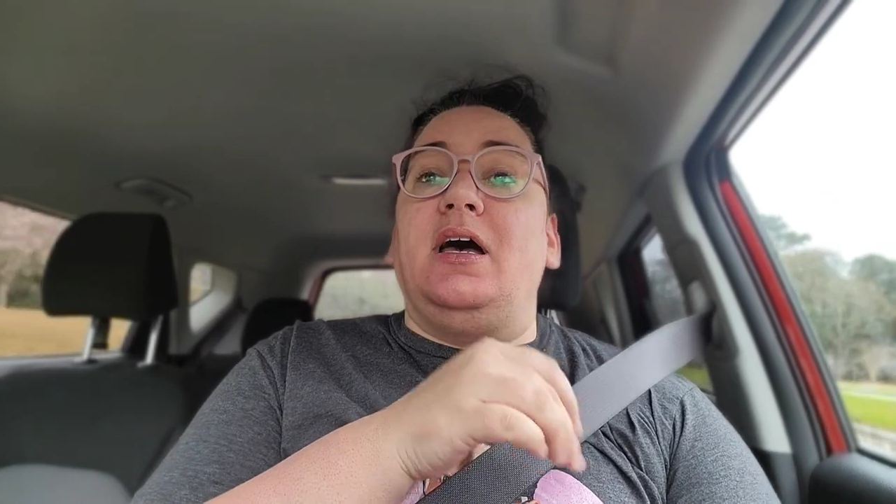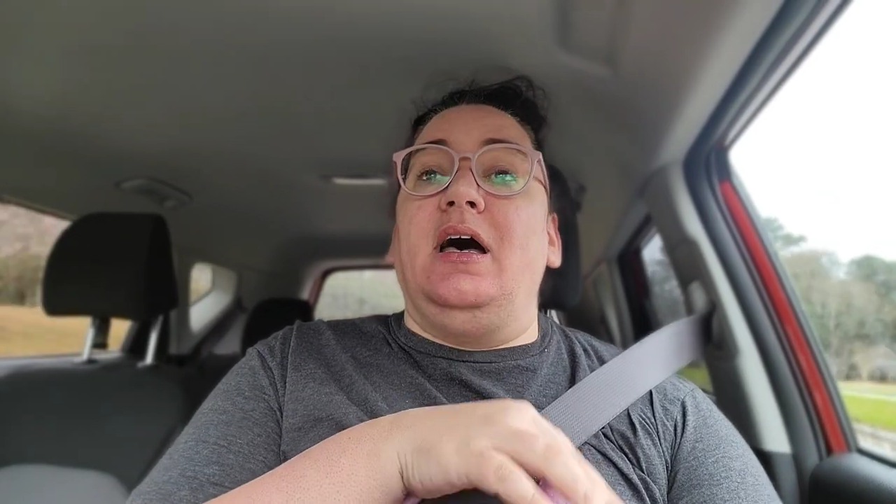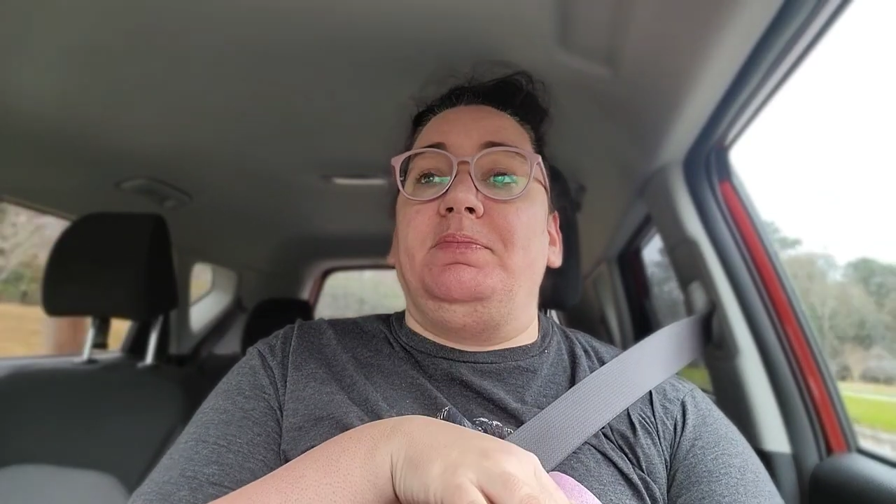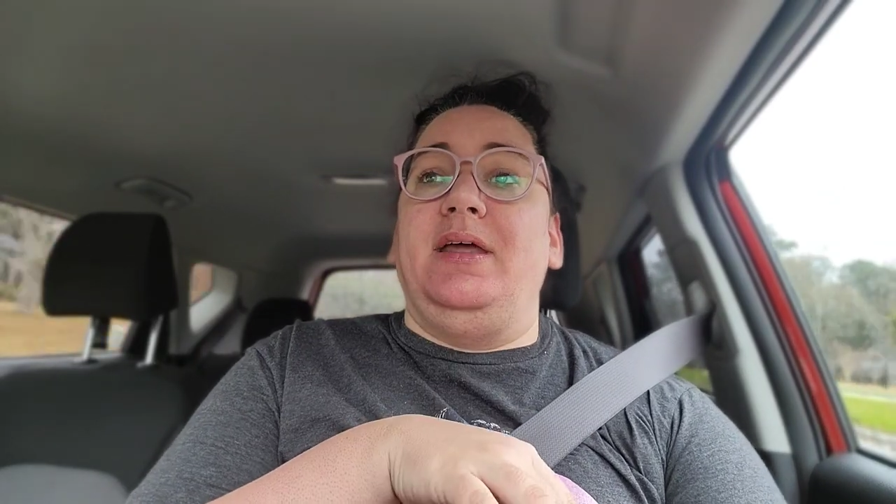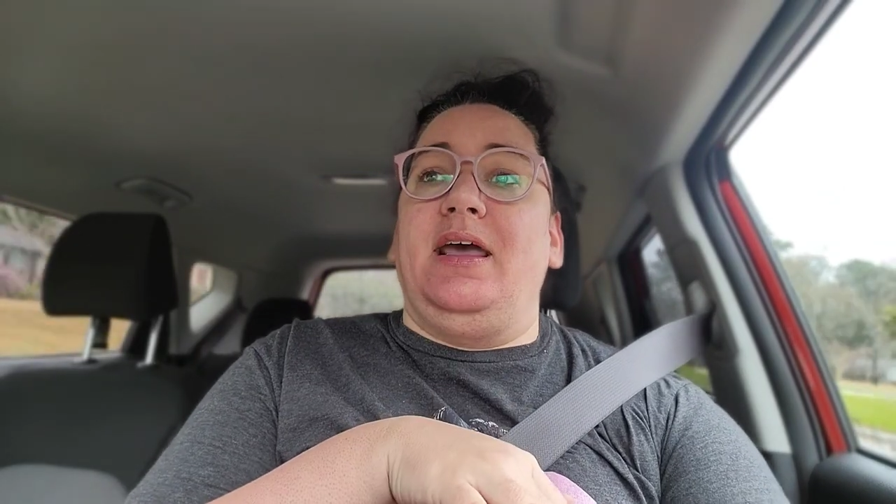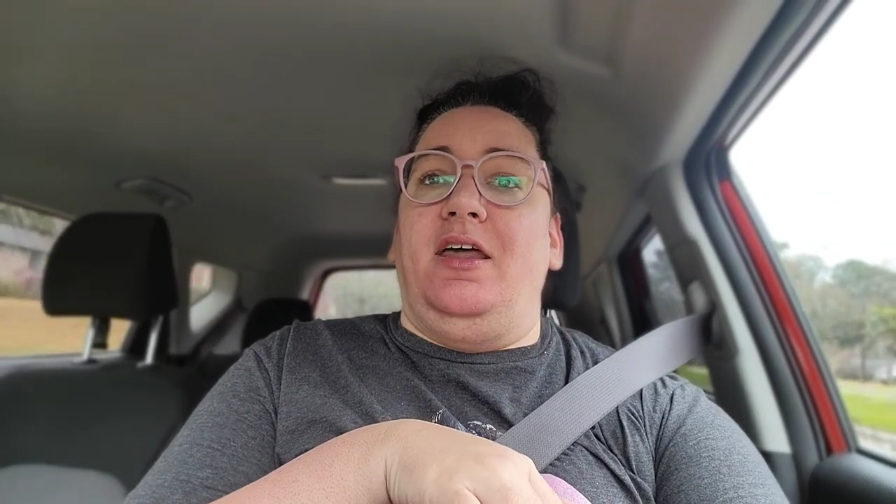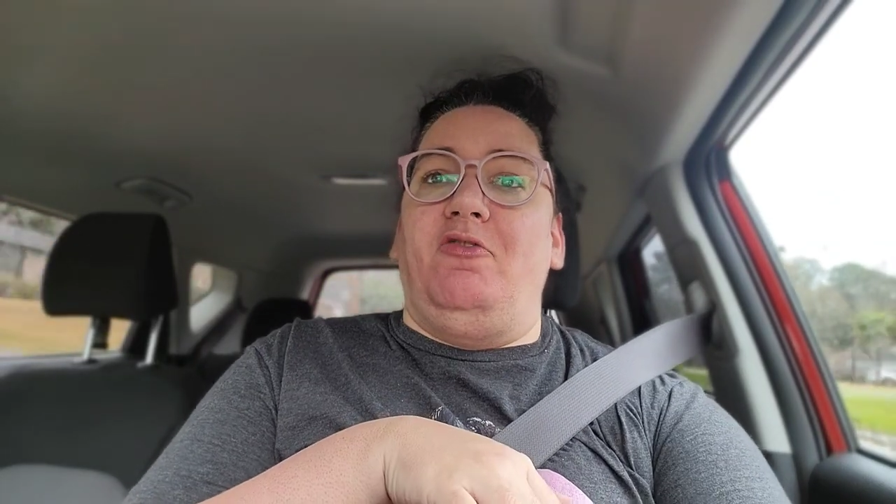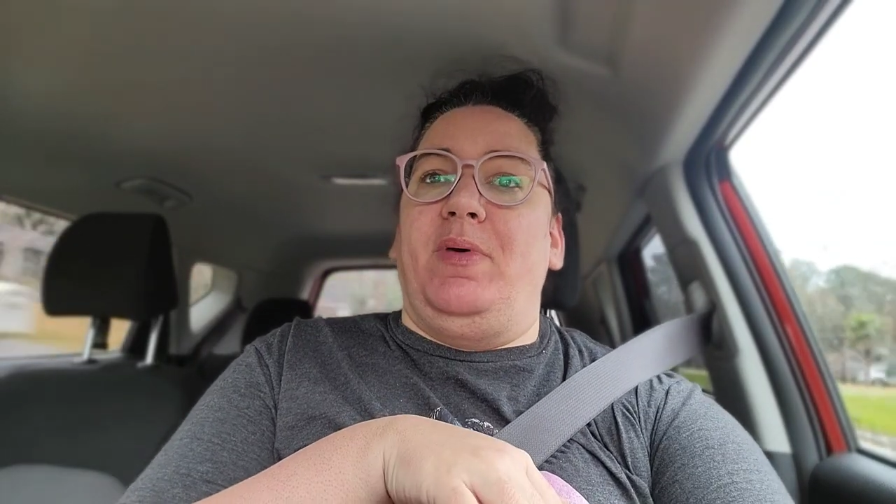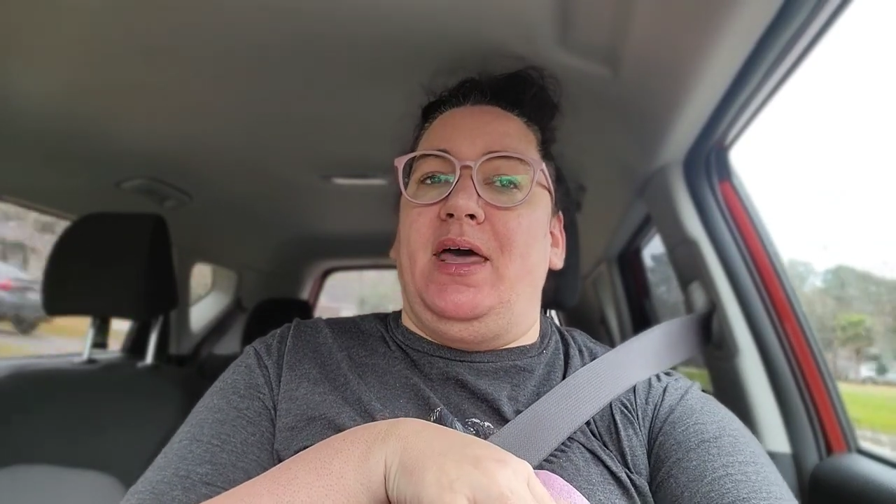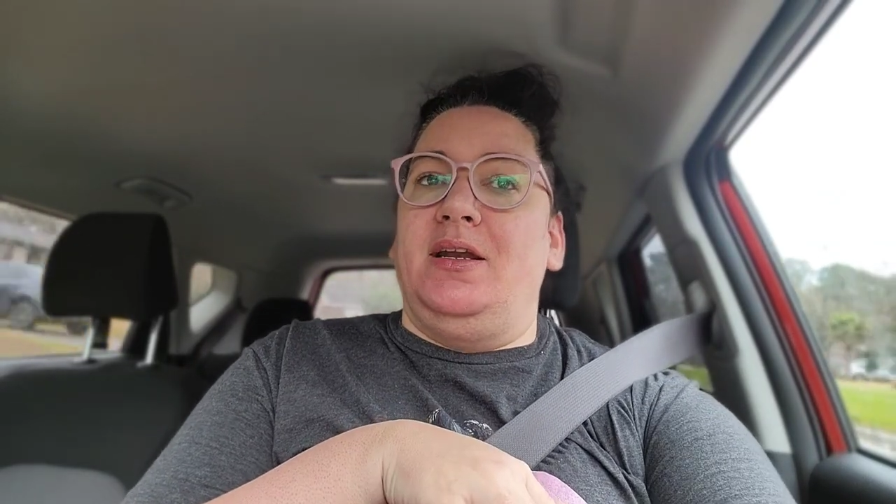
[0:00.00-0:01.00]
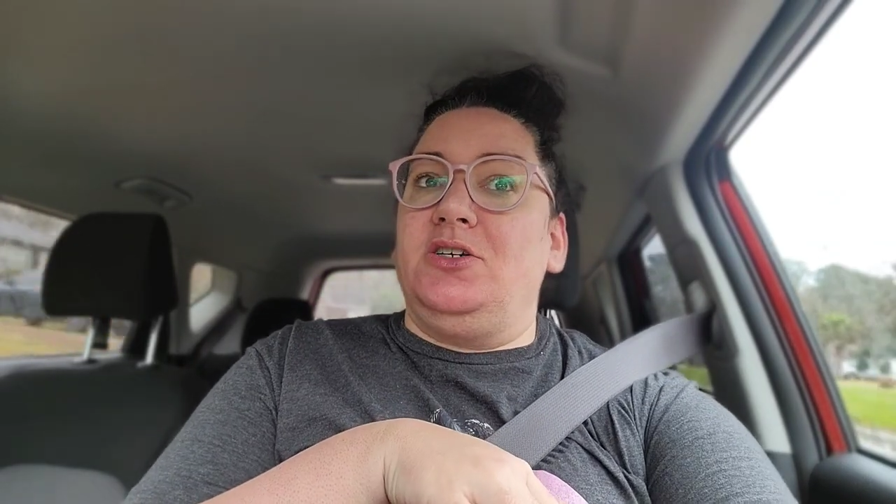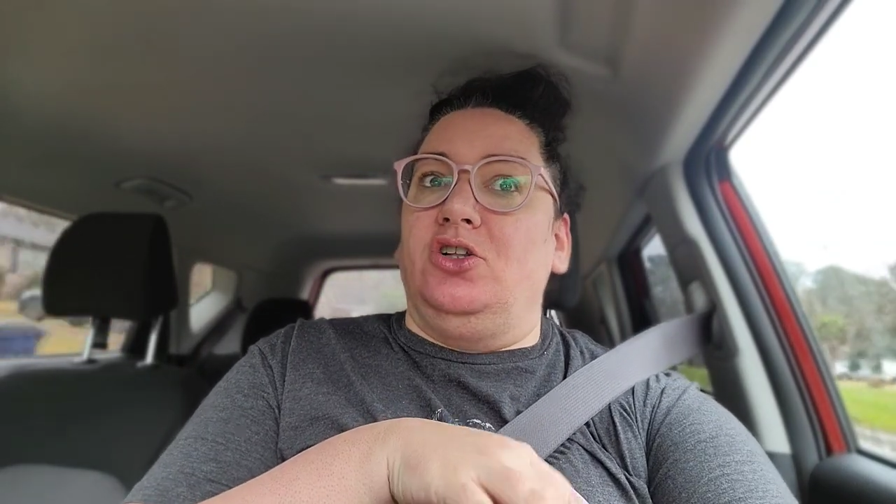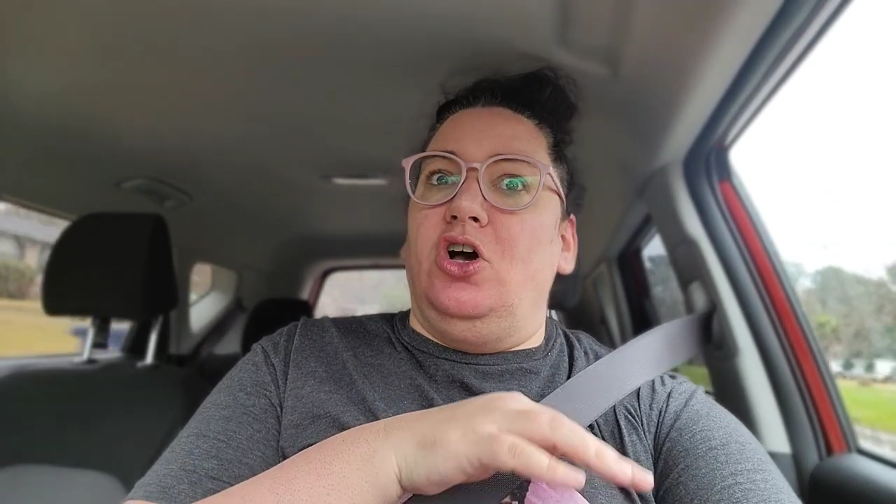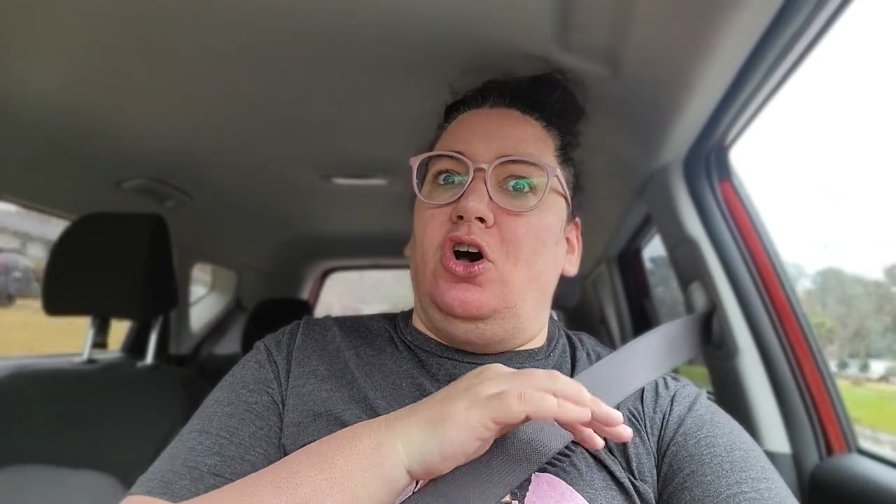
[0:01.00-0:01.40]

up and out of bed until